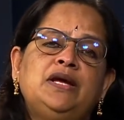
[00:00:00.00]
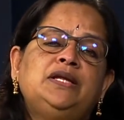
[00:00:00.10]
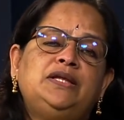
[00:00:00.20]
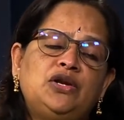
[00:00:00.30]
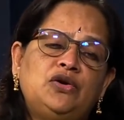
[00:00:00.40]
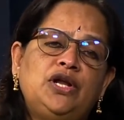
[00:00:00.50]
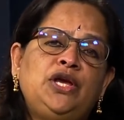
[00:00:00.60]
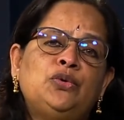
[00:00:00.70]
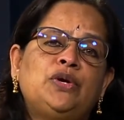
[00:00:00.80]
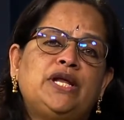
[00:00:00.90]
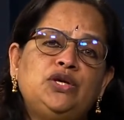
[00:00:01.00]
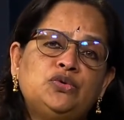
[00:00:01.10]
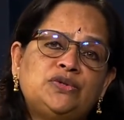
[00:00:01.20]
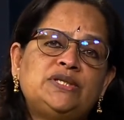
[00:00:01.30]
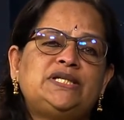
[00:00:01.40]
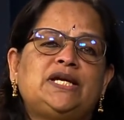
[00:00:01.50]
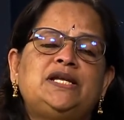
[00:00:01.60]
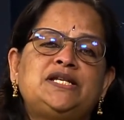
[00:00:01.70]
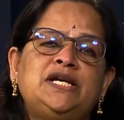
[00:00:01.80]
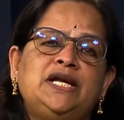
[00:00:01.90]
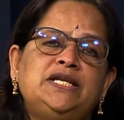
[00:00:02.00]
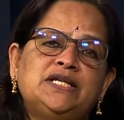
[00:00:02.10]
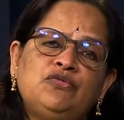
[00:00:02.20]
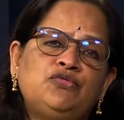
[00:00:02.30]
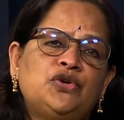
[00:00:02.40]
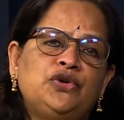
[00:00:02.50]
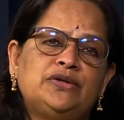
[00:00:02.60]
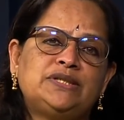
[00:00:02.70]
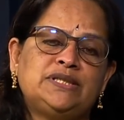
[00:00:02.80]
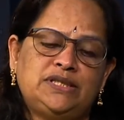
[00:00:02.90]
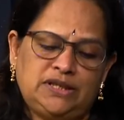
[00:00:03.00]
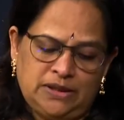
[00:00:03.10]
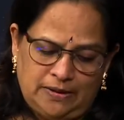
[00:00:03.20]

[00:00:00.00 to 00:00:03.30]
Then only you can use the secondary data for your research.